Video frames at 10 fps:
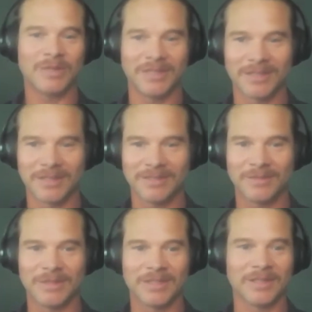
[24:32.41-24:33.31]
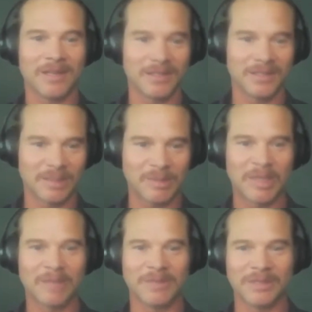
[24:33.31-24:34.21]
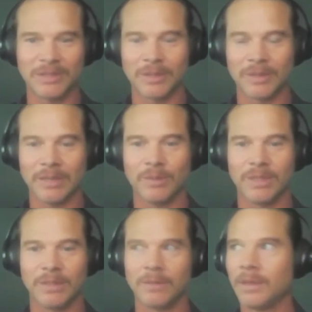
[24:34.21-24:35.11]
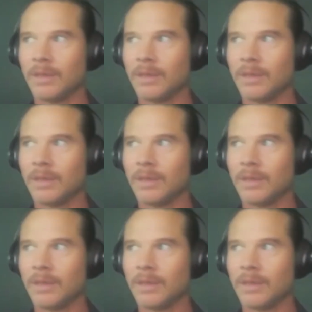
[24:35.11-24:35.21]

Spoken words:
with your other departments, so that when